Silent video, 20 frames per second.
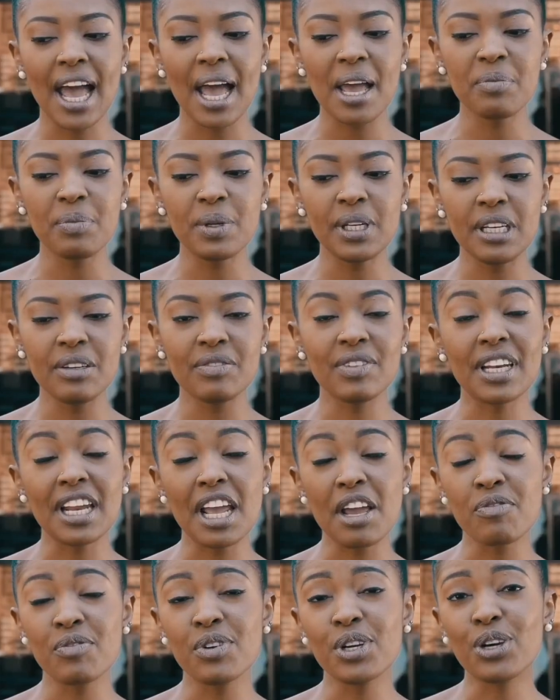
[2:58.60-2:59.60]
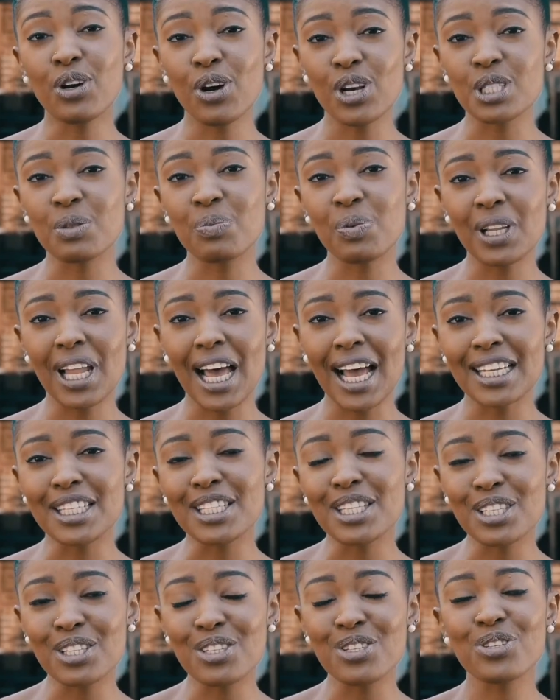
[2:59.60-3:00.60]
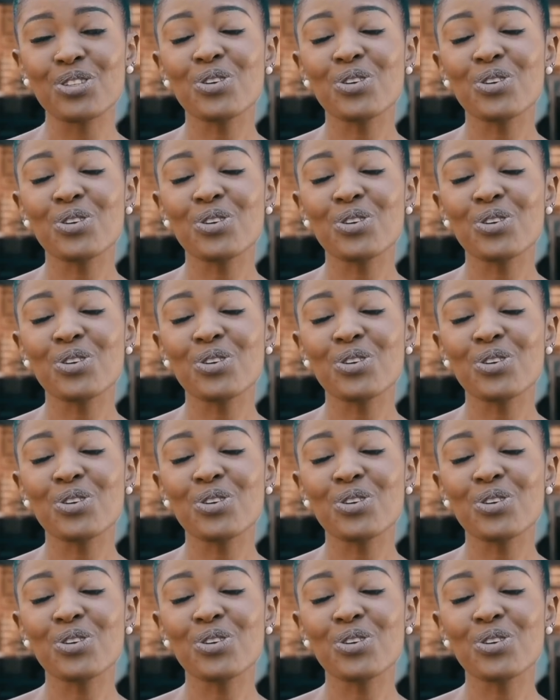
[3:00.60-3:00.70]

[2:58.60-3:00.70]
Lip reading: I believe that every gospel artist